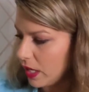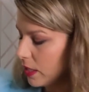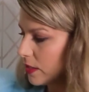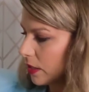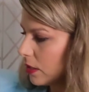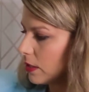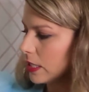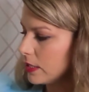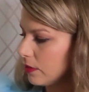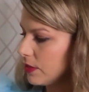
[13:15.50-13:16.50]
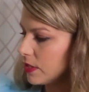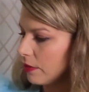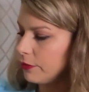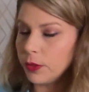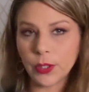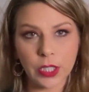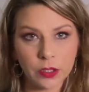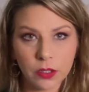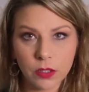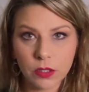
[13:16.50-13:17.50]
is a collective
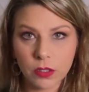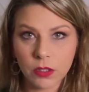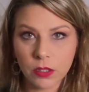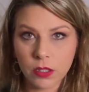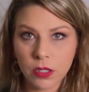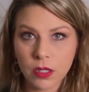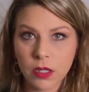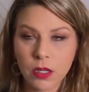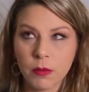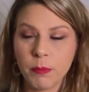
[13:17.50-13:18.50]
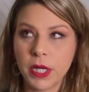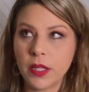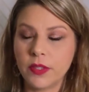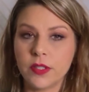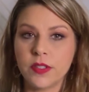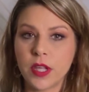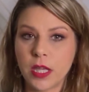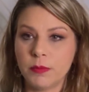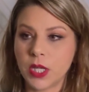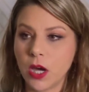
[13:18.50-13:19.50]
suffering. But at the
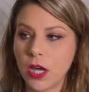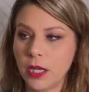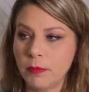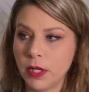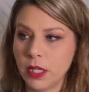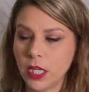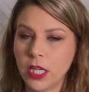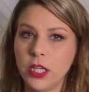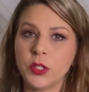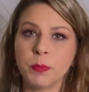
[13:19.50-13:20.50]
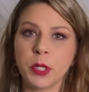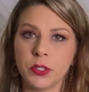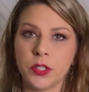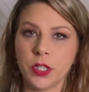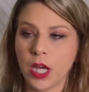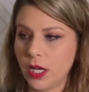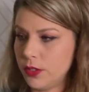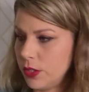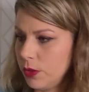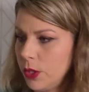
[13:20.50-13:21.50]
same time, each person
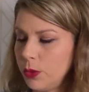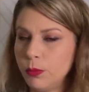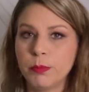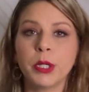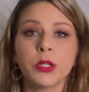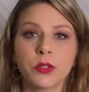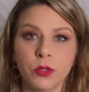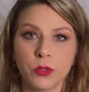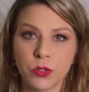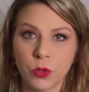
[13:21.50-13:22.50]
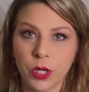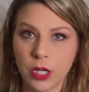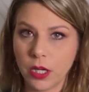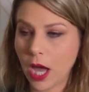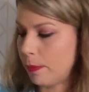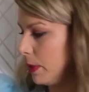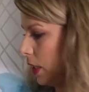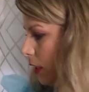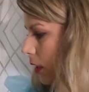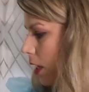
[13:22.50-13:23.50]
has their own personal story
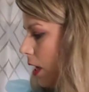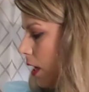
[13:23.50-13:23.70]
happening